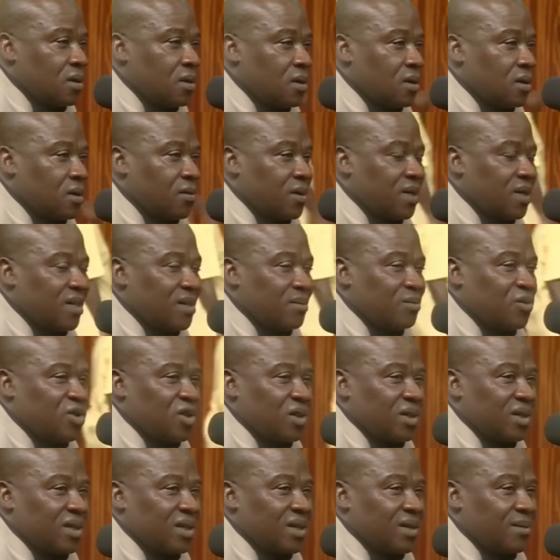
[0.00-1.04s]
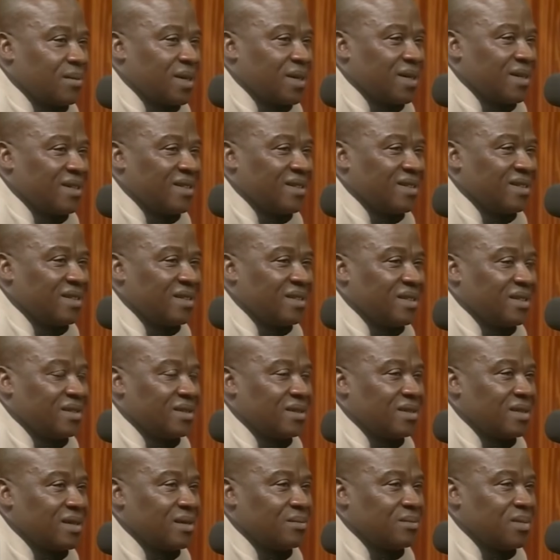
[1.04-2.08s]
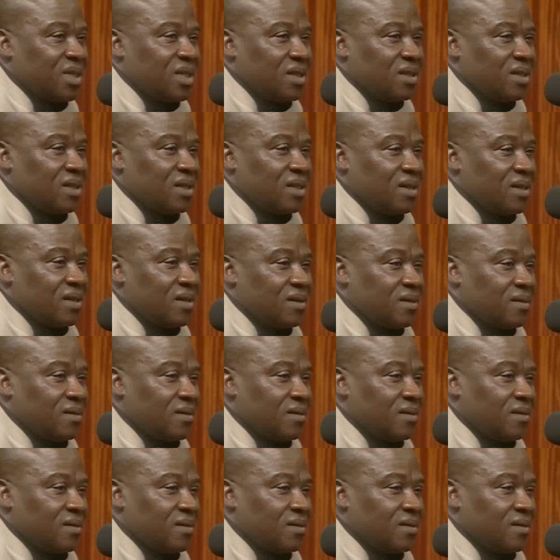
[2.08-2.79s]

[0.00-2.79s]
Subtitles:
When I'm talking about Asians, I mean